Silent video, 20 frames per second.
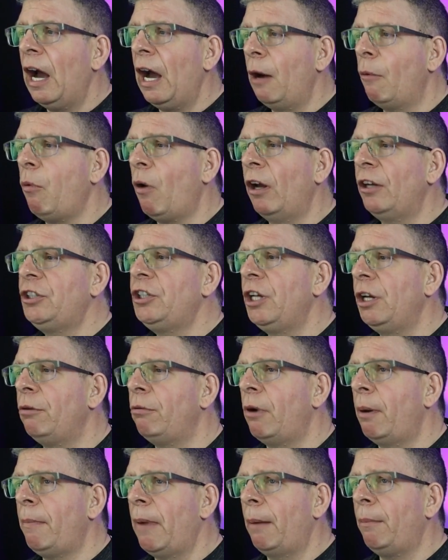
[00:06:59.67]
I want you to
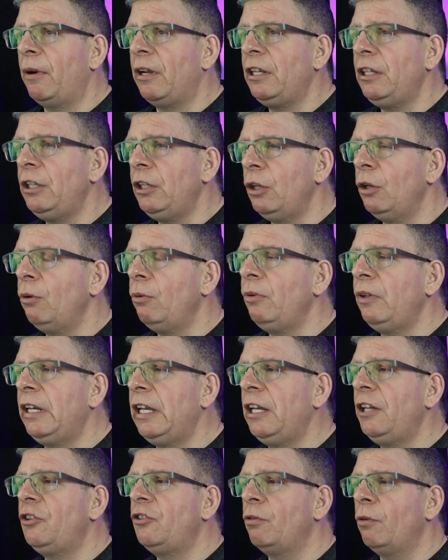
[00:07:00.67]
remember, you
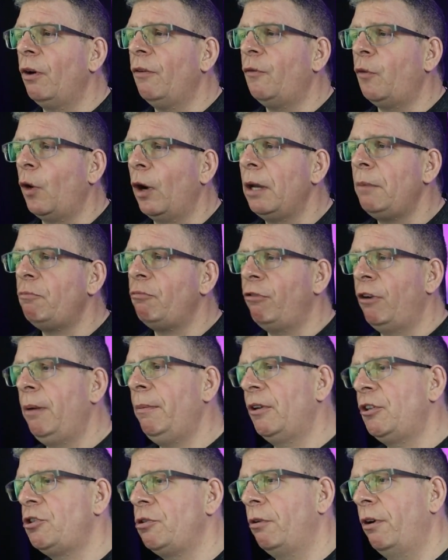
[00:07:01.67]
need to avoid
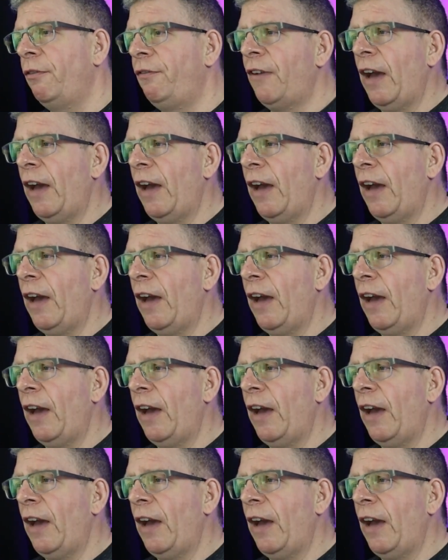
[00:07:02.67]
premature